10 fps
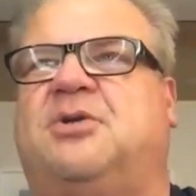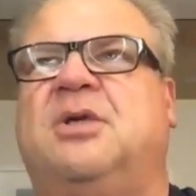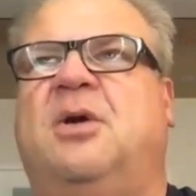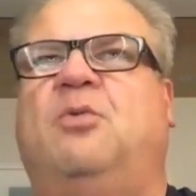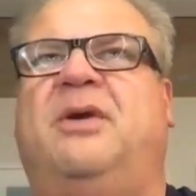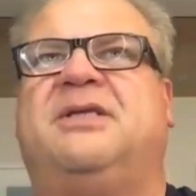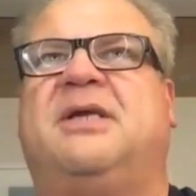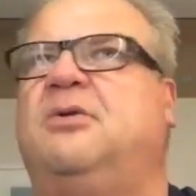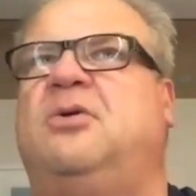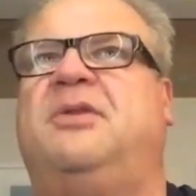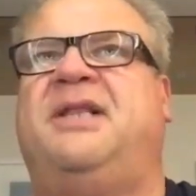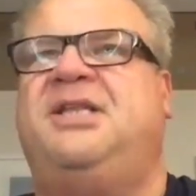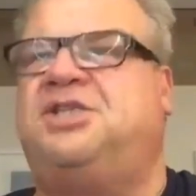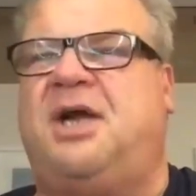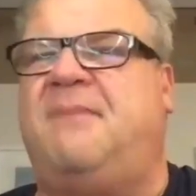She goes, "What is that?" I go, "No, they
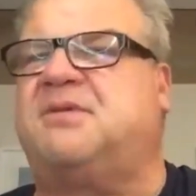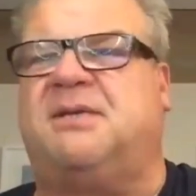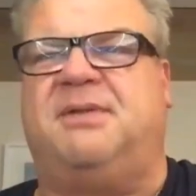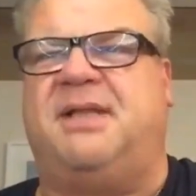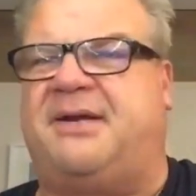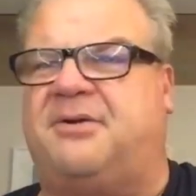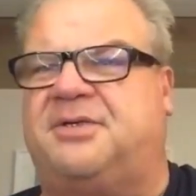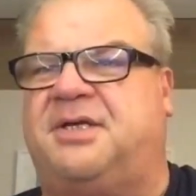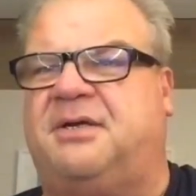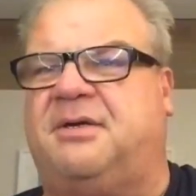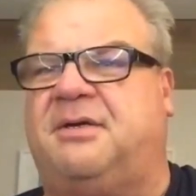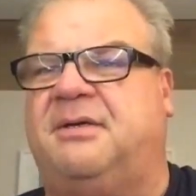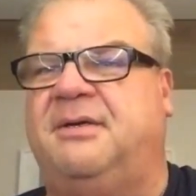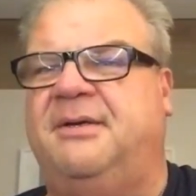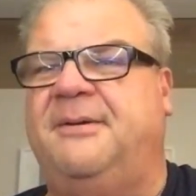jump some letters here."